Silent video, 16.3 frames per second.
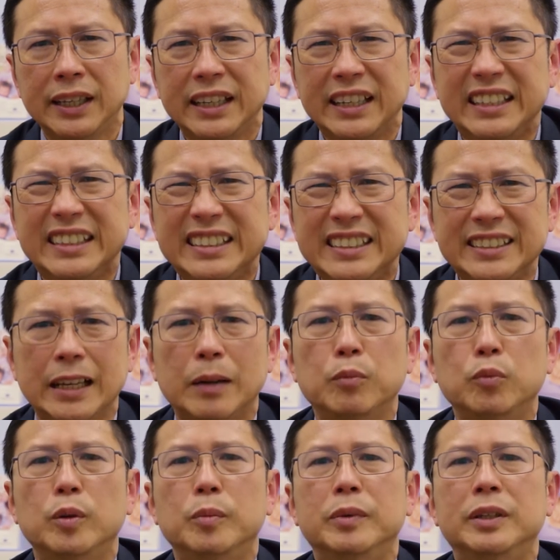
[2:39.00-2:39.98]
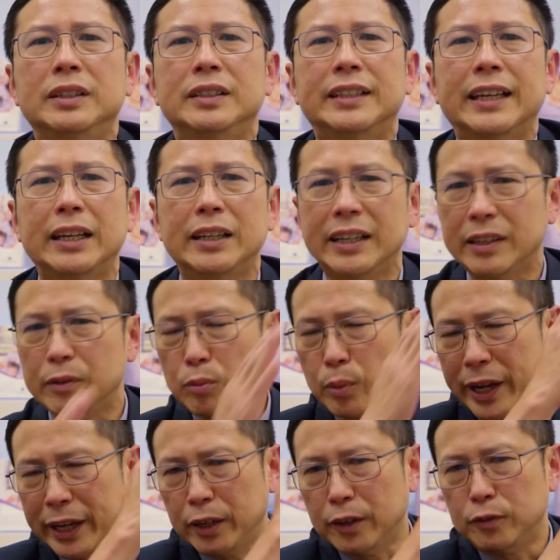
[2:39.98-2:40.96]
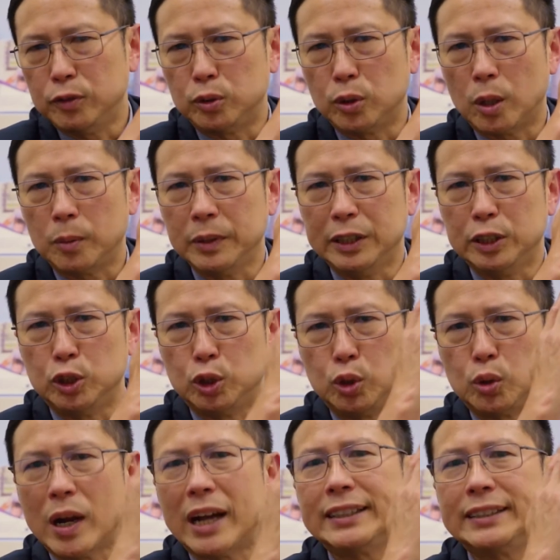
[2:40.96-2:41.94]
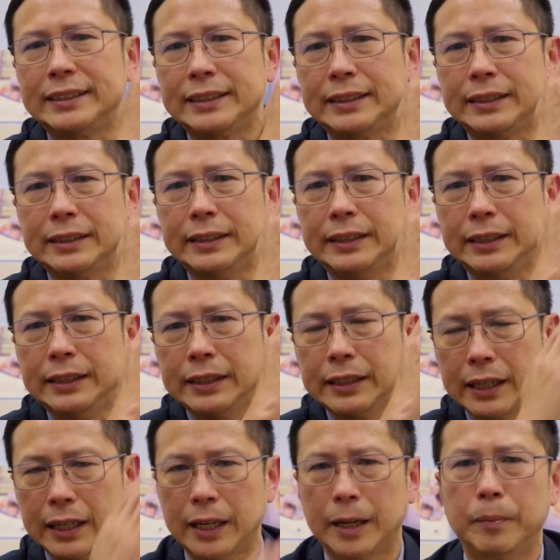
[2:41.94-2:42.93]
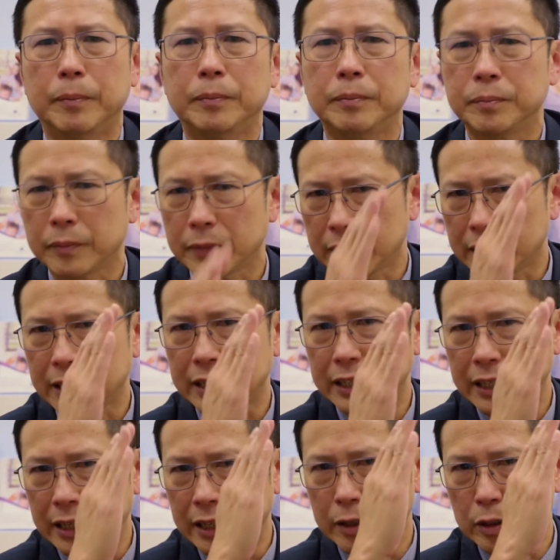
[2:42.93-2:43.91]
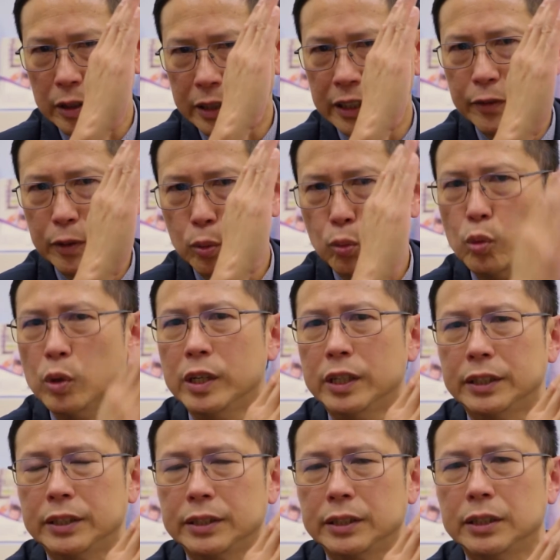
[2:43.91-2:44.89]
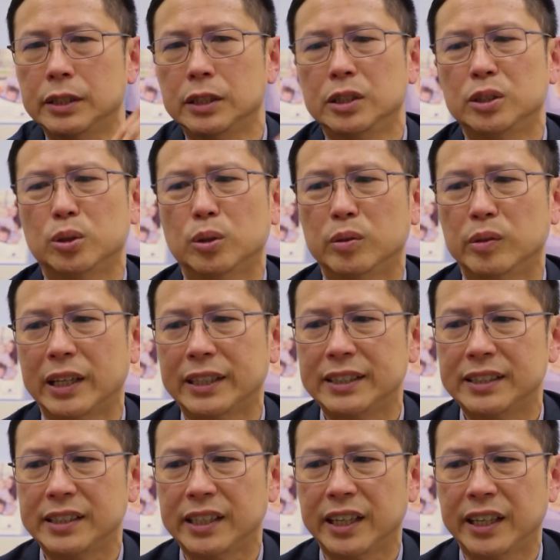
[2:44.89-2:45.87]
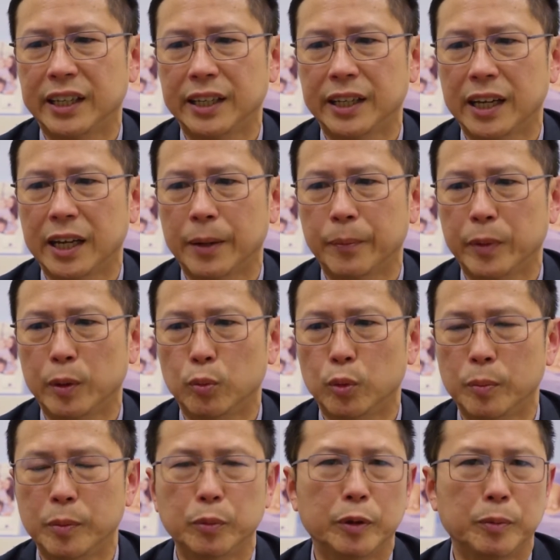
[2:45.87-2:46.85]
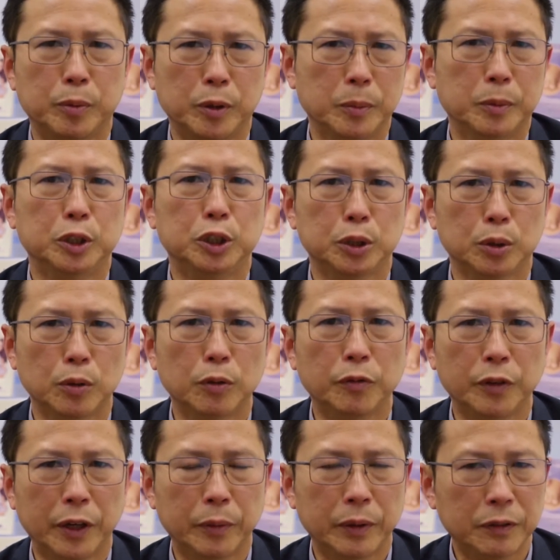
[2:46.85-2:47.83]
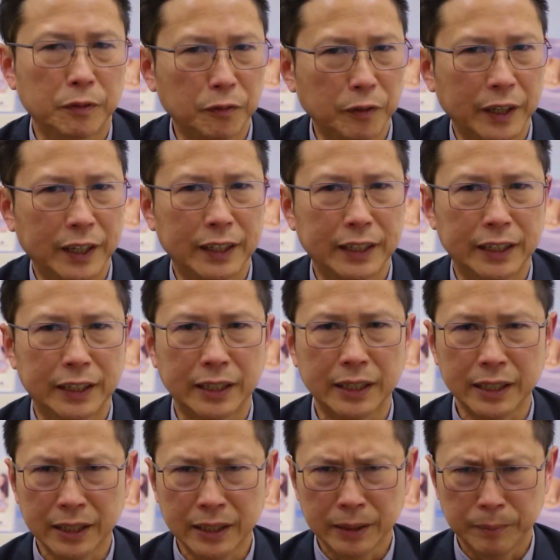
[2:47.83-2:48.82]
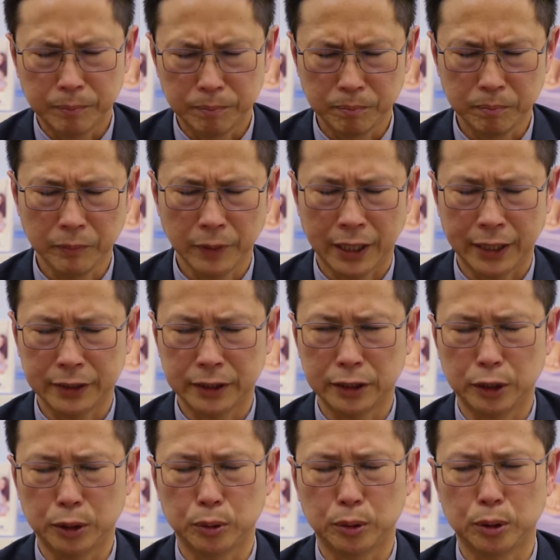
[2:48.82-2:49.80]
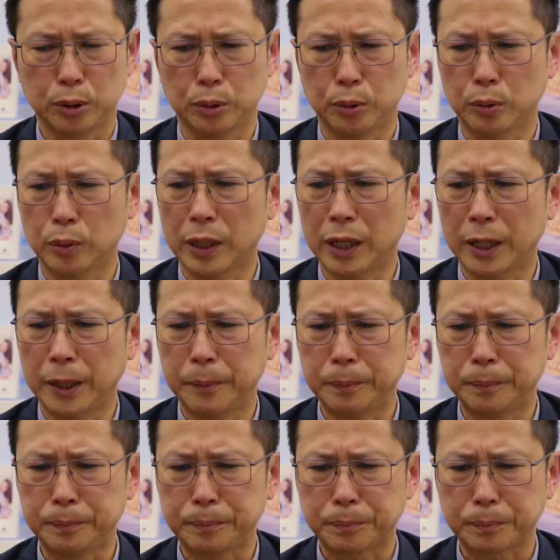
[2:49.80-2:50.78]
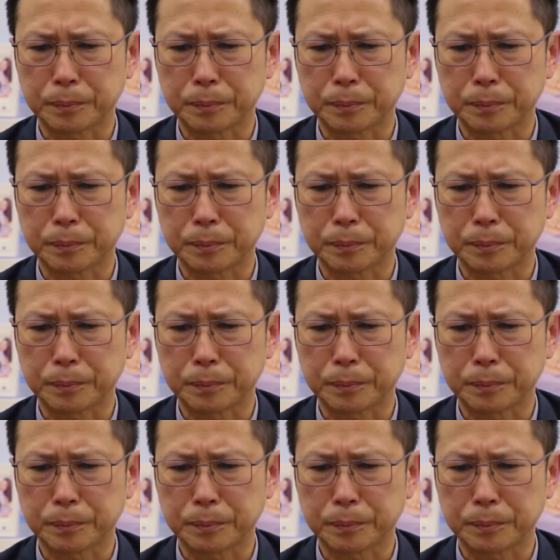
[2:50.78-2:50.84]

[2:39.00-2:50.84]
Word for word: in some women, that rate of drop is drastically um, uh, even worse. So let's say um, in women with premature ovarian failure, either due to um,